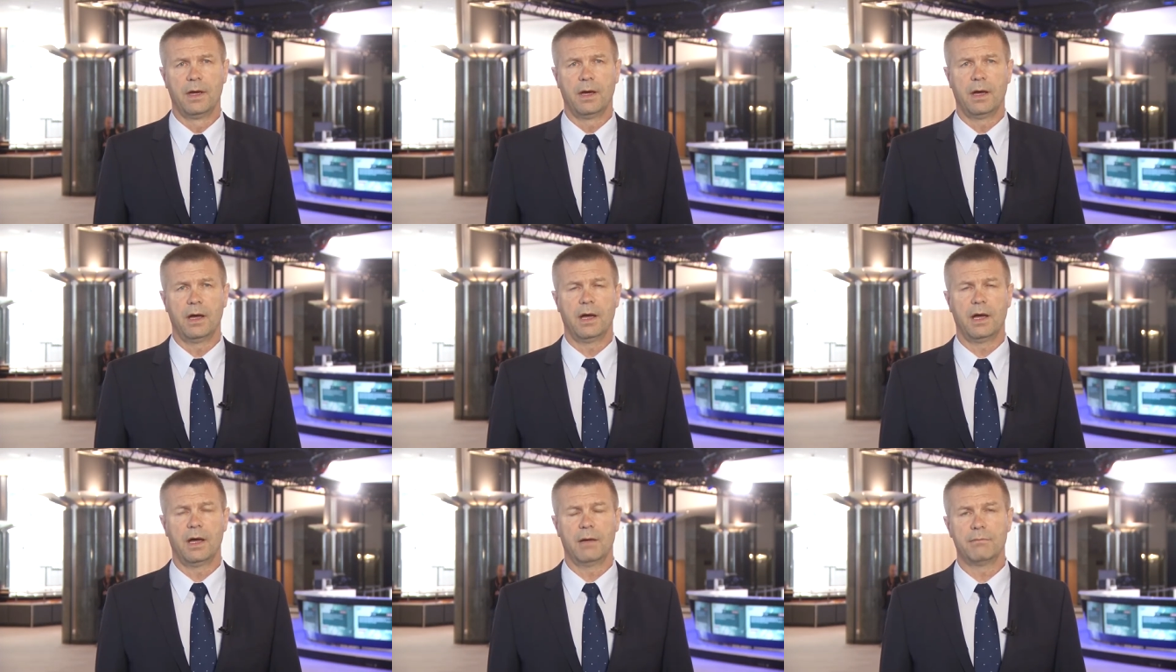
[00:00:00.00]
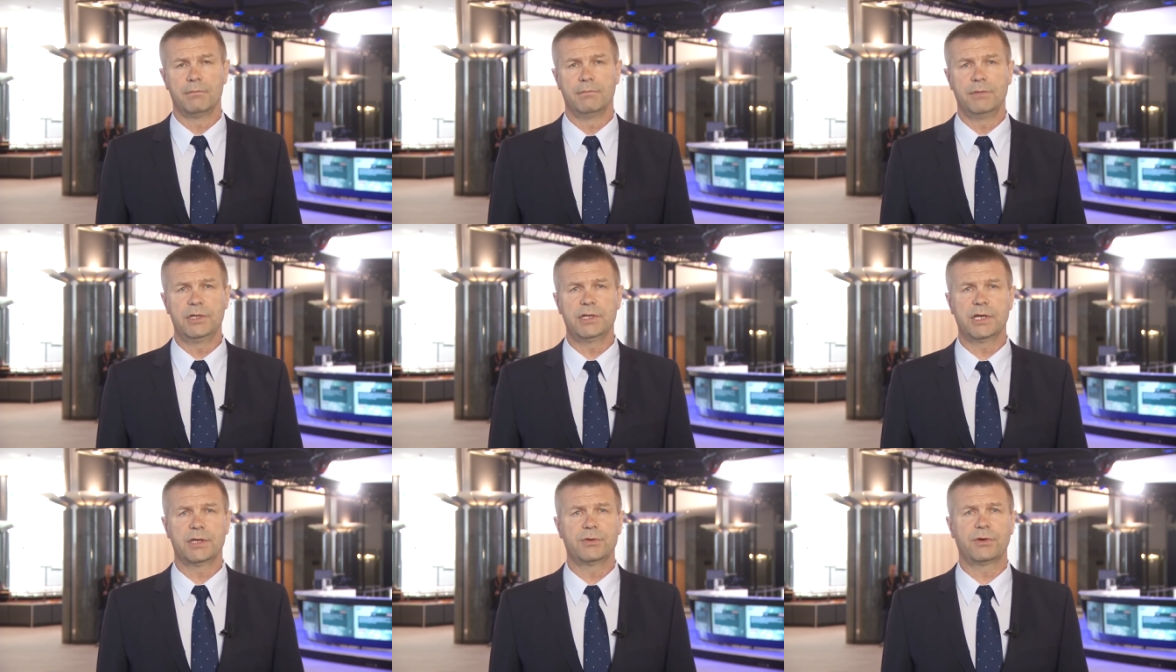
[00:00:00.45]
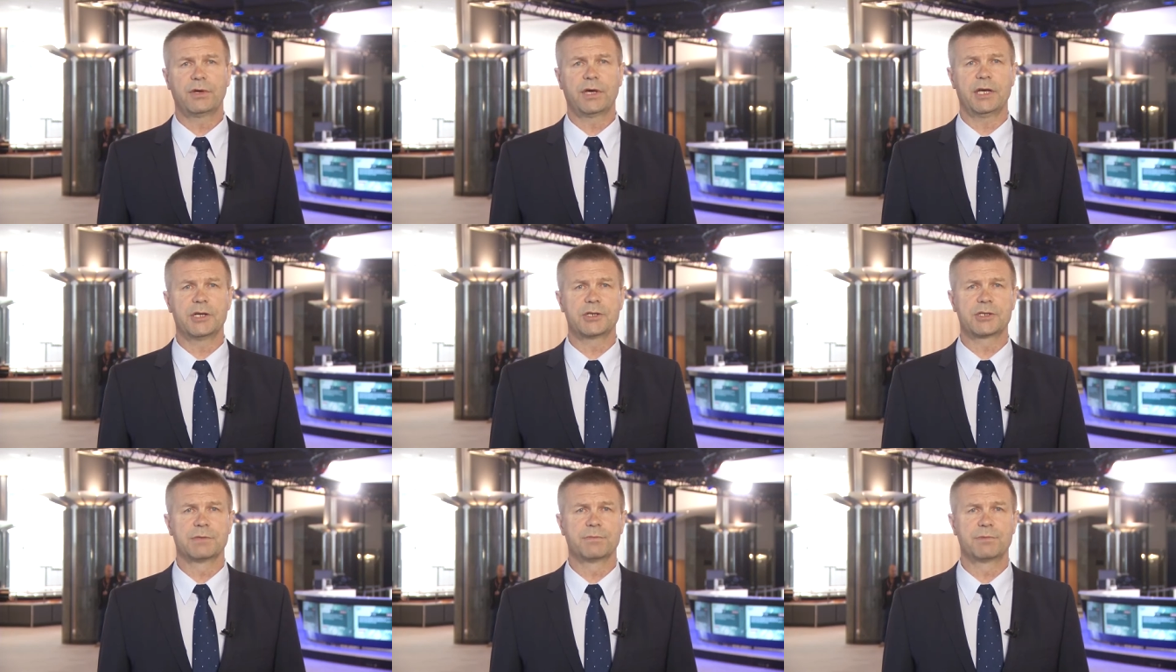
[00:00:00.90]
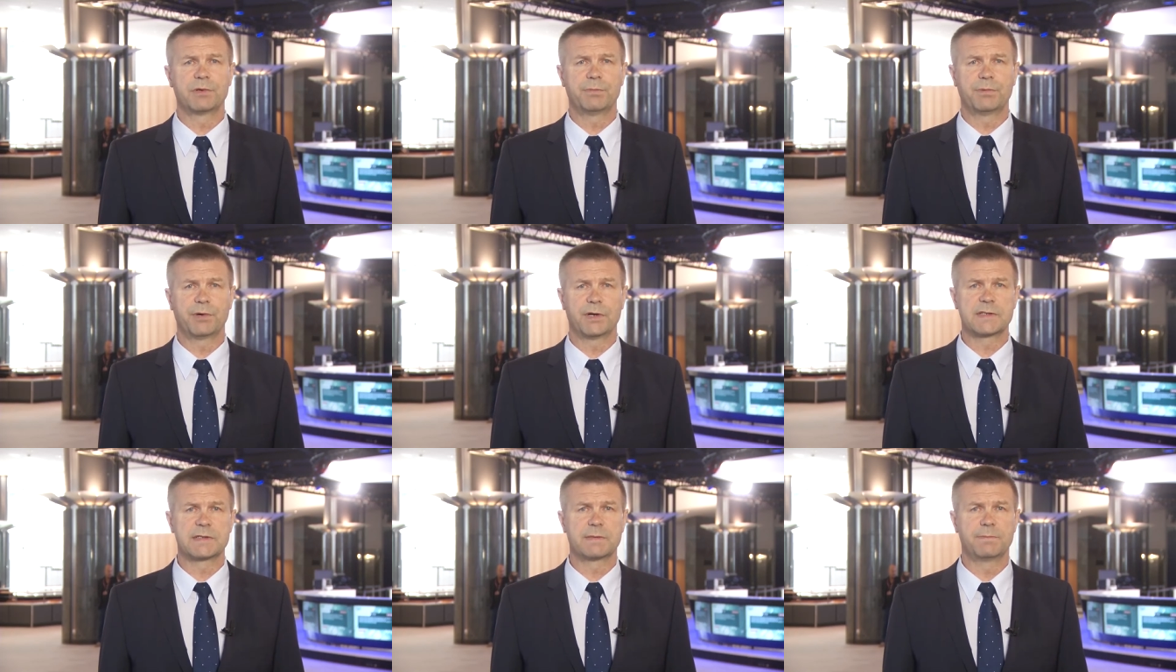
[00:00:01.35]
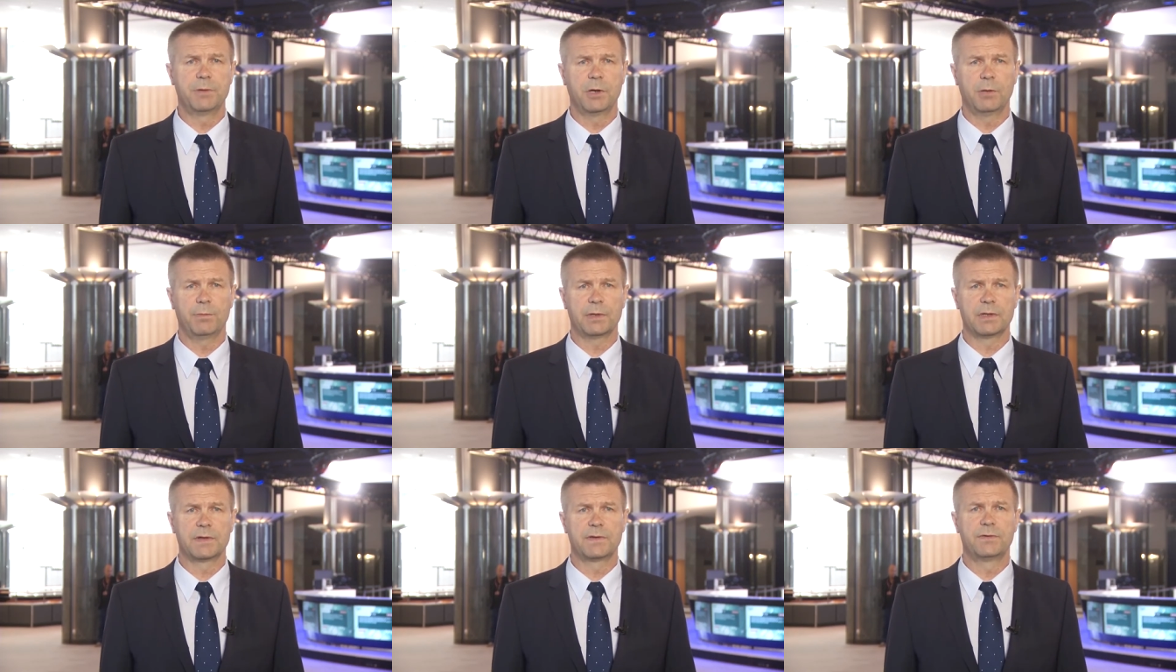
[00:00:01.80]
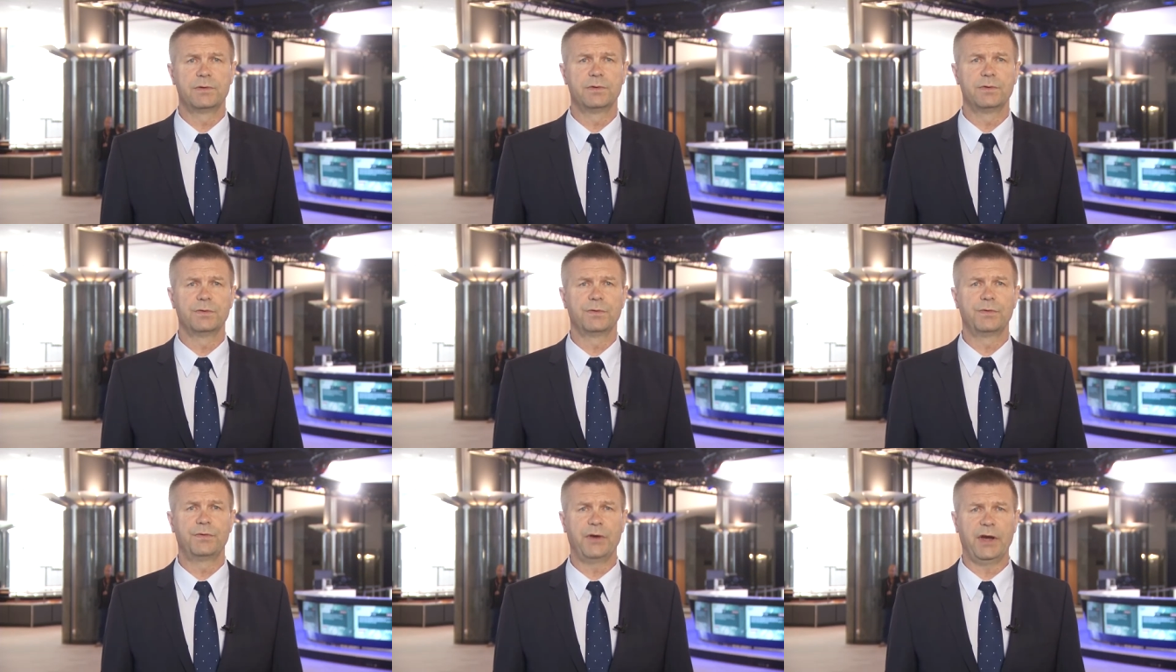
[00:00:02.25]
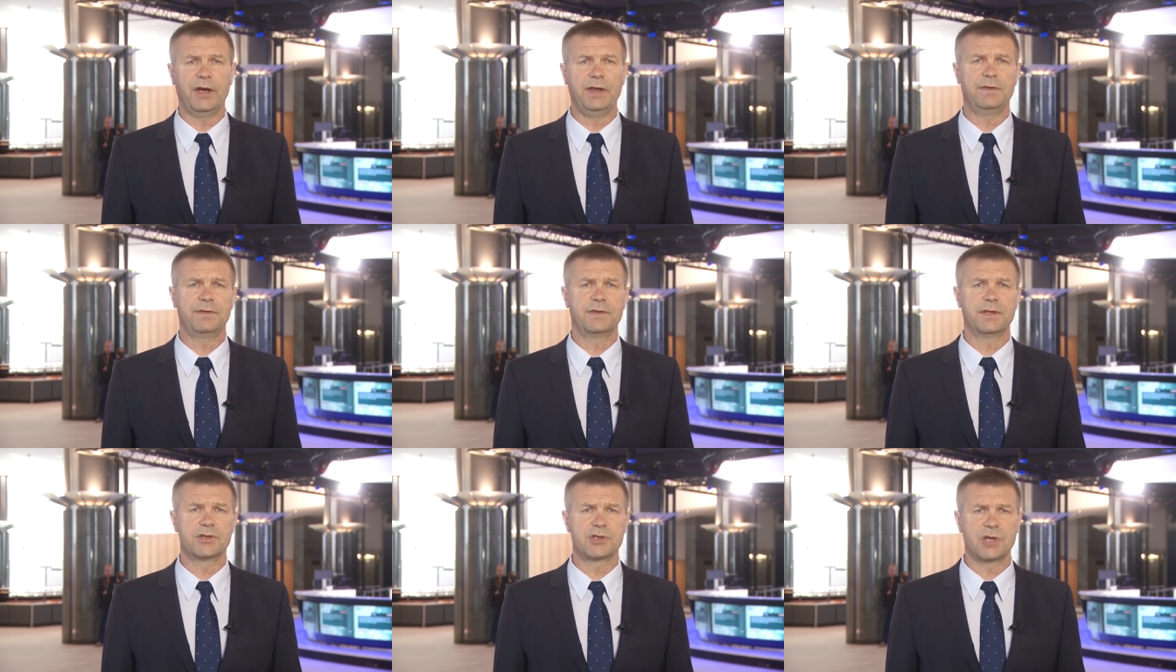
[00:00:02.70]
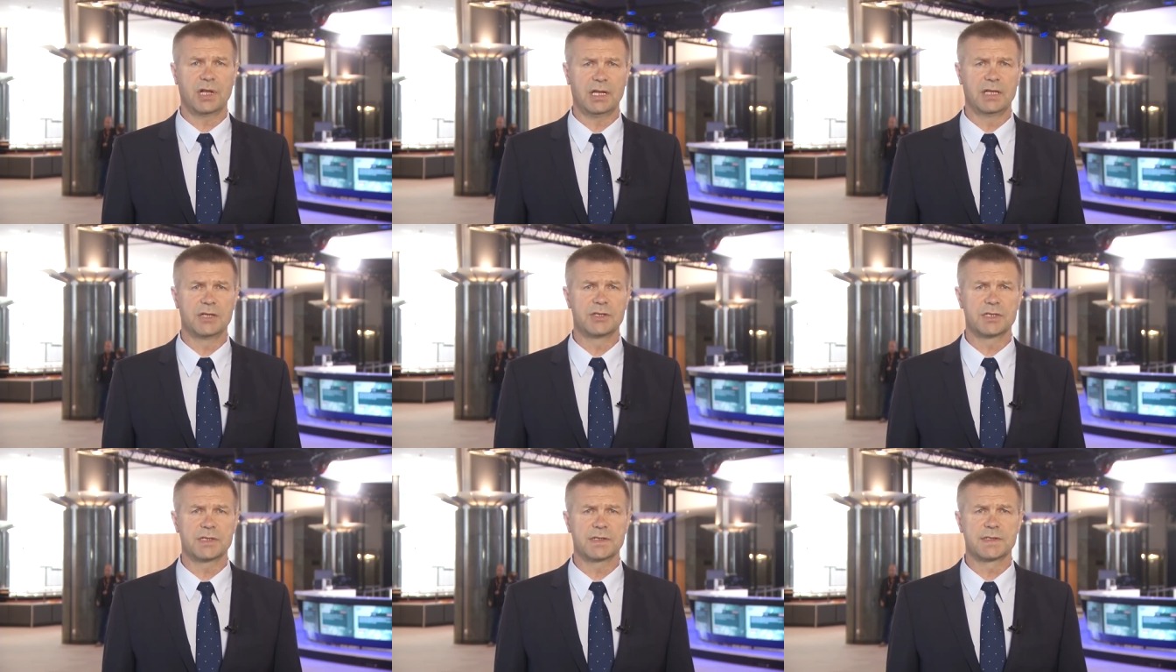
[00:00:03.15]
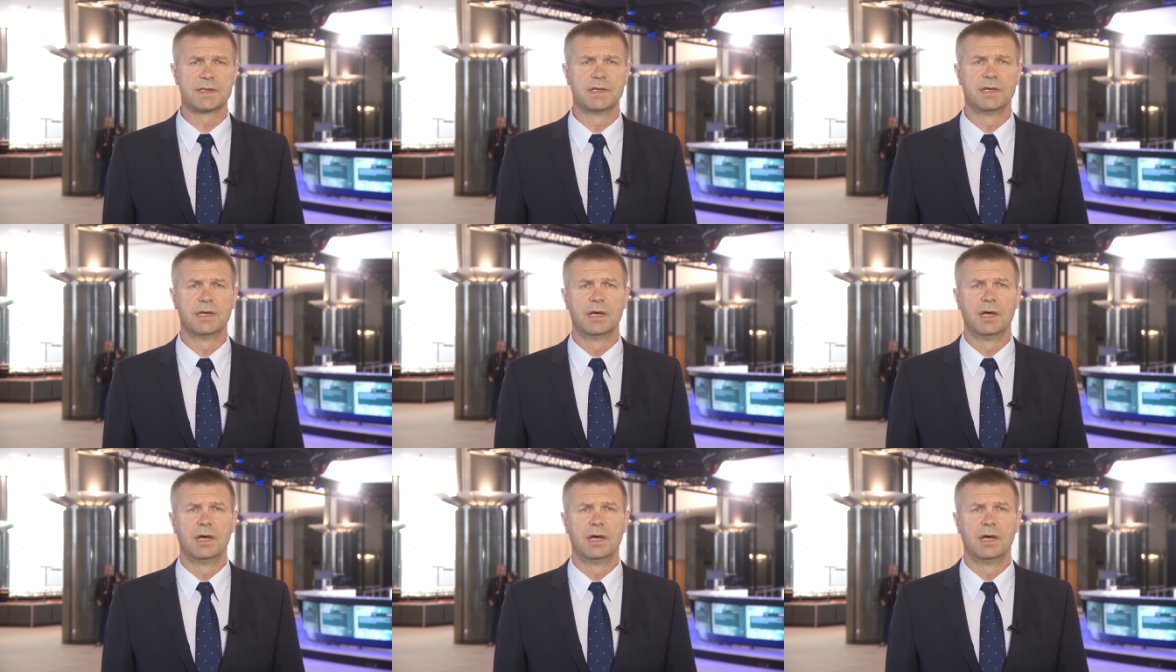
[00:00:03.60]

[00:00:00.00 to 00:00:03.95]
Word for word: Uh, media education prepares pupils to face the challenges